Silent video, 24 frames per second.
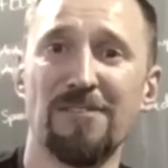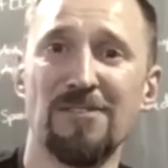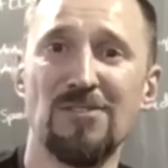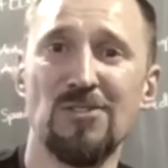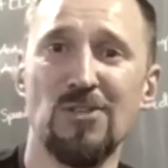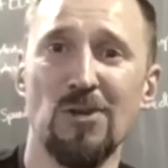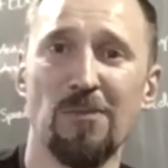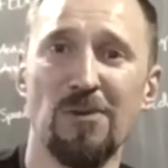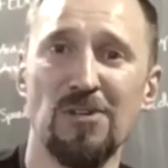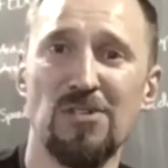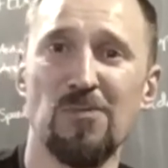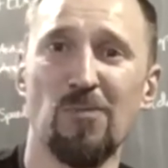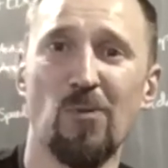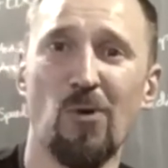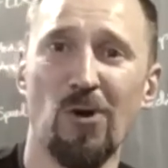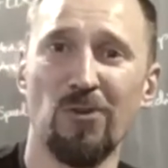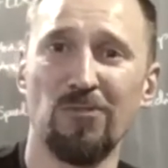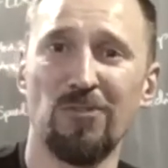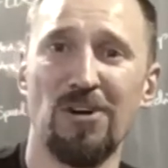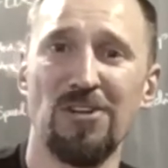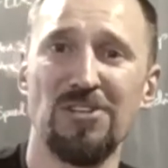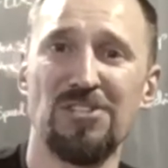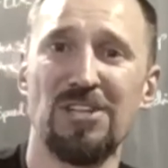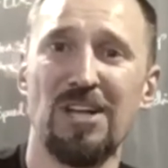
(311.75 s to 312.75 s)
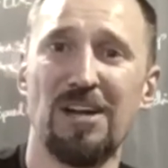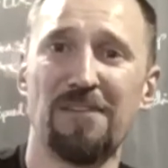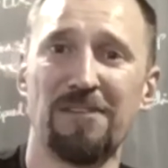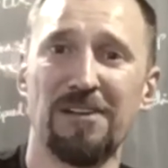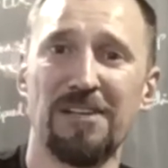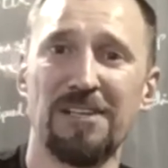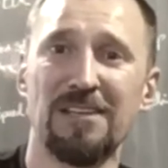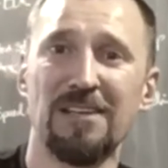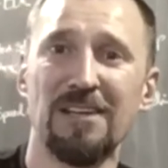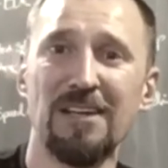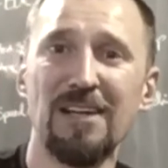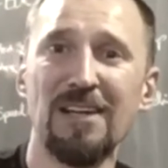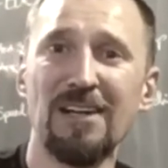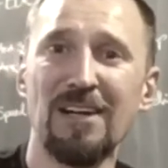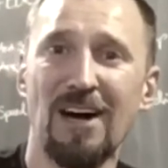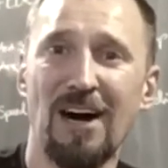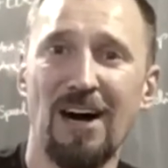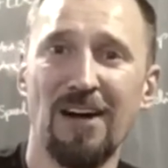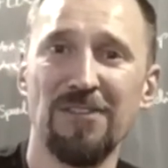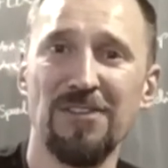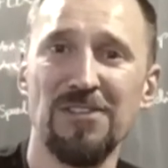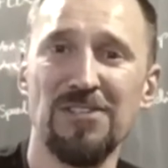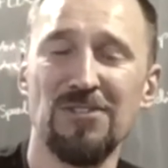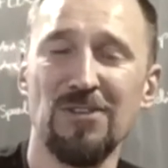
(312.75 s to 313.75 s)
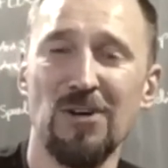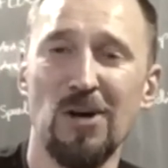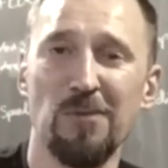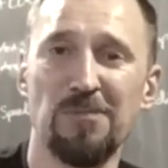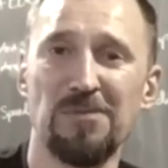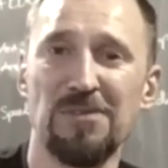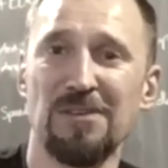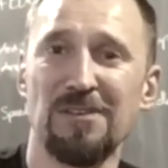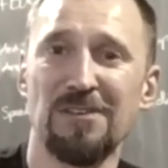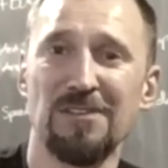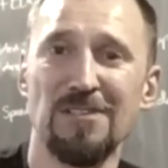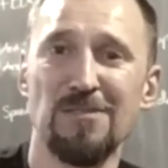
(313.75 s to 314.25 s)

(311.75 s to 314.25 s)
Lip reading: so much more longevity on the slopes,